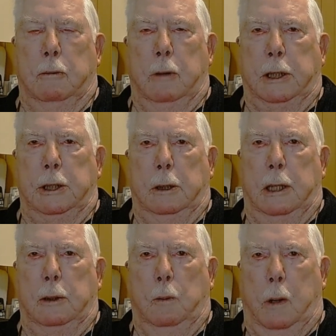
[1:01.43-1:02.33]

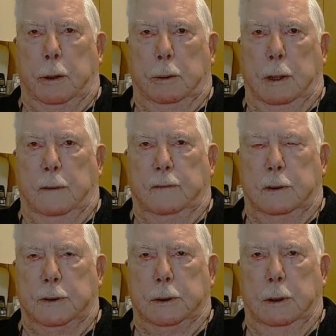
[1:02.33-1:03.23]
regulate water
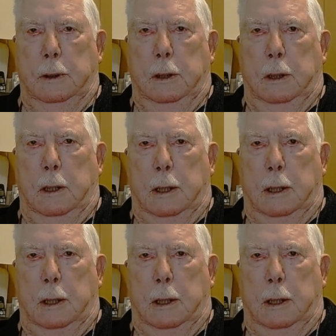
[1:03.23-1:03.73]
levels on